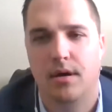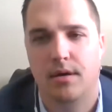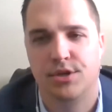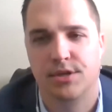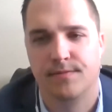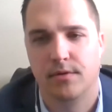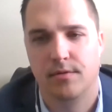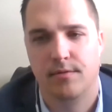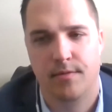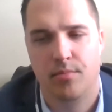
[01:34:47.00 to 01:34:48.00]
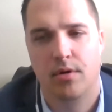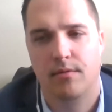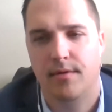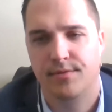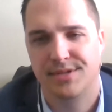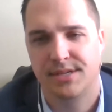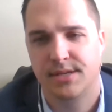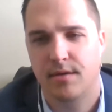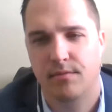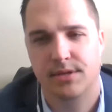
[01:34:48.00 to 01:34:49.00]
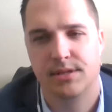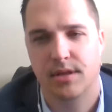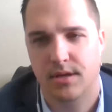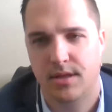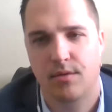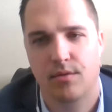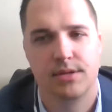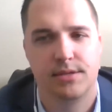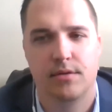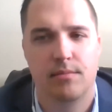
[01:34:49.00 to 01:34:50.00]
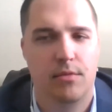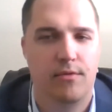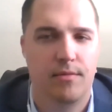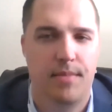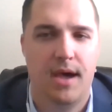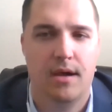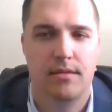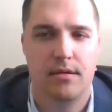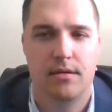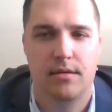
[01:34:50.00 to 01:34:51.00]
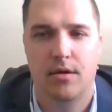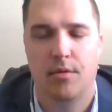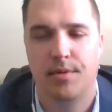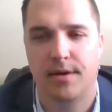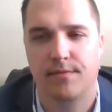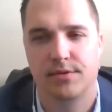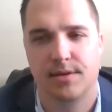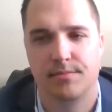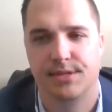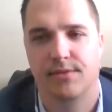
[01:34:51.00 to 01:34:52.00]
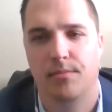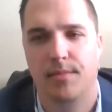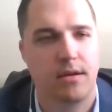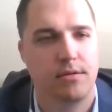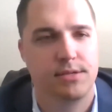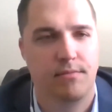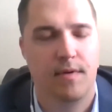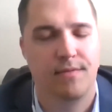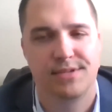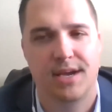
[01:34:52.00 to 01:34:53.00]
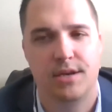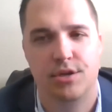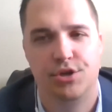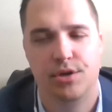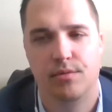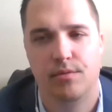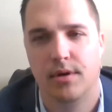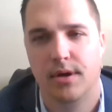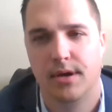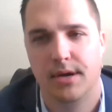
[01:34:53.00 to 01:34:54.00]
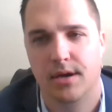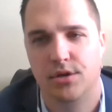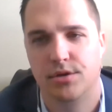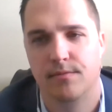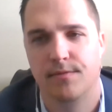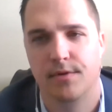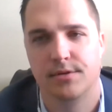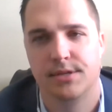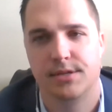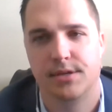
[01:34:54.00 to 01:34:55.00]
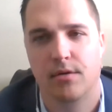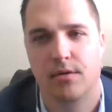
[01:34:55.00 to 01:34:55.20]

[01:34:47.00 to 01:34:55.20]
just for point of reference, I saw recently that they were considering moving back the opening for some civil matters in Riverside to June 1st. So